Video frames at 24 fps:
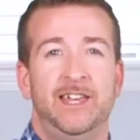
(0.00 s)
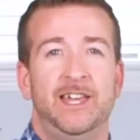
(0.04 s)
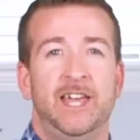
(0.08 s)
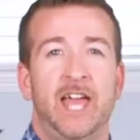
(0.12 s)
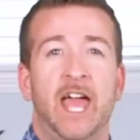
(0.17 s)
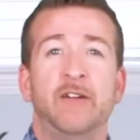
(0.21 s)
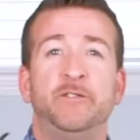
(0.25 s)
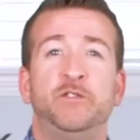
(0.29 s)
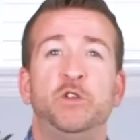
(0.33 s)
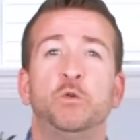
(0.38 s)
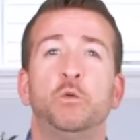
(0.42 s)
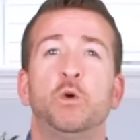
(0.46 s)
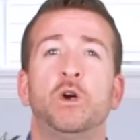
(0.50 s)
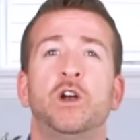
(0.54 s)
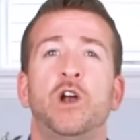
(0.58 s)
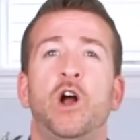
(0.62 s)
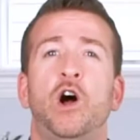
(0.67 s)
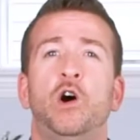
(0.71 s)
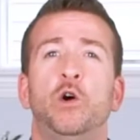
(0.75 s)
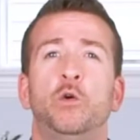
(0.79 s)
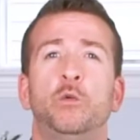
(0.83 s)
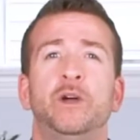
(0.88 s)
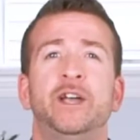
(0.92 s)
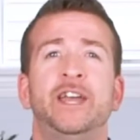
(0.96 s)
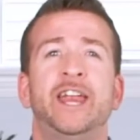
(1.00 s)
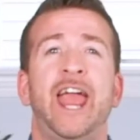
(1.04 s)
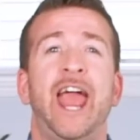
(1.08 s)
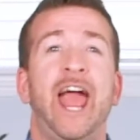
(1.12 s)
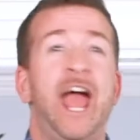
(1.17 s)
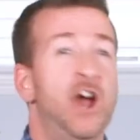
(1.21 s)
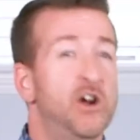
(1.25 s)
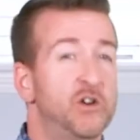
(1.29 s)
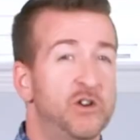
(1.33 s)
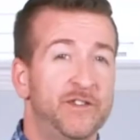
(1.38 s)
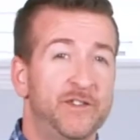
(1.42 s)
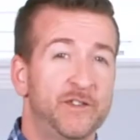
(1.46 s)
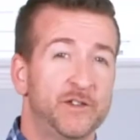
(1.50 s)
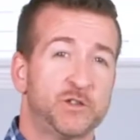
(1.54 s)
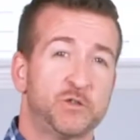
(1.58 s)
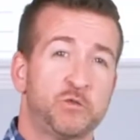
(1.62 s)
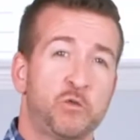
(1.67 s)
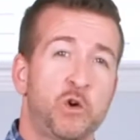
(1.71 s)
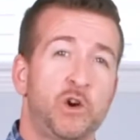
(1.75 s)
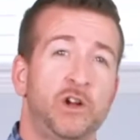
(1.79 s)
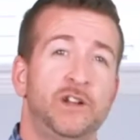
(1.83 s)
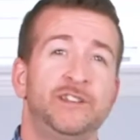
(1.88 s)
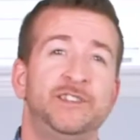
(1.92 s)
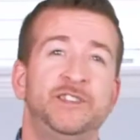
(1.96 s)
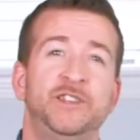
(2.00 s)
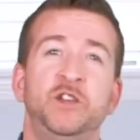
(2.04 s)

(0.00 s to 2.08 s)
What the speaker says: If you weren't already out of this world,